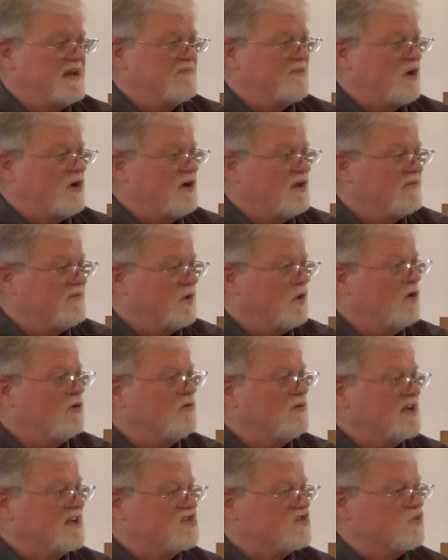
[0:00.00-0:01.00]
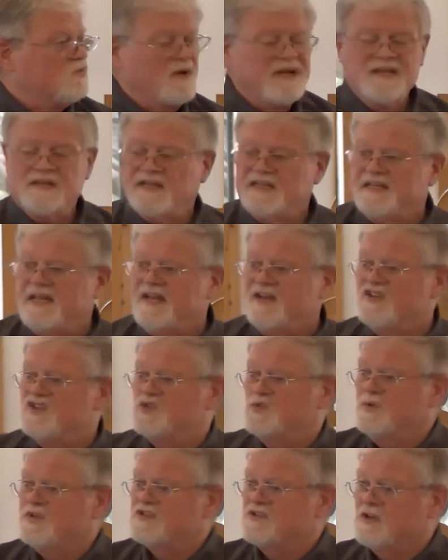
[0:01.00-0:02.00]
you'd probably never heard of, Ulrich
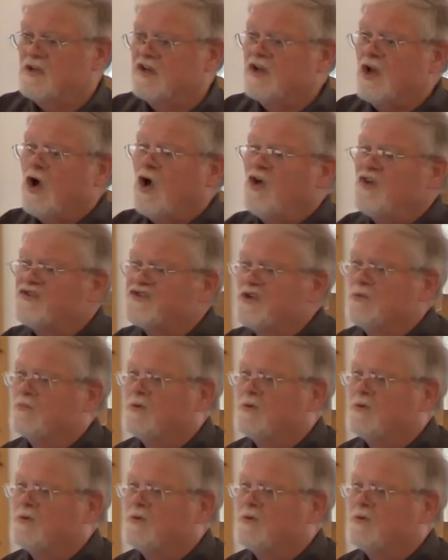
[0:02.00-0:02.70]
Zwingli, down in Switzerland,